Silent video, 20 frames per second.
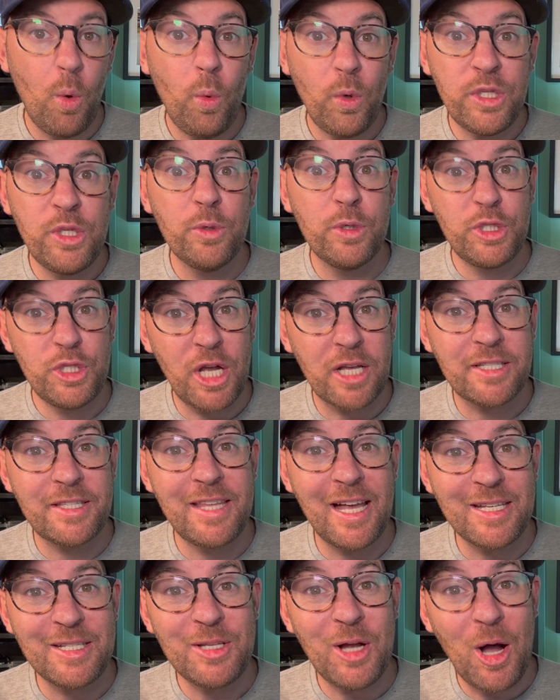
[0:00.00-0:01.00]
When you adjust
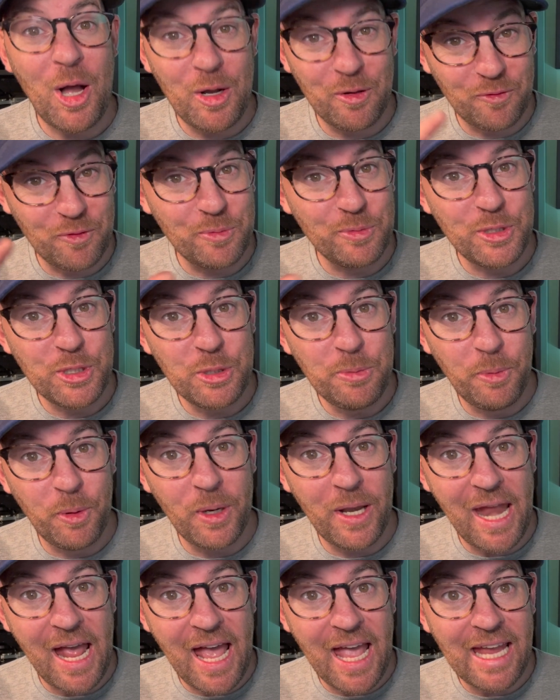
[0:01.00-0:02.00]
that dial from
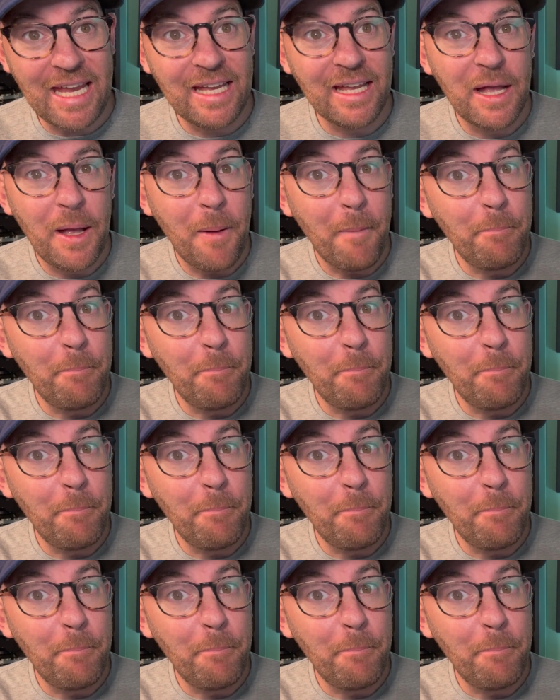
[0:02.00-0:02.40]
2.8,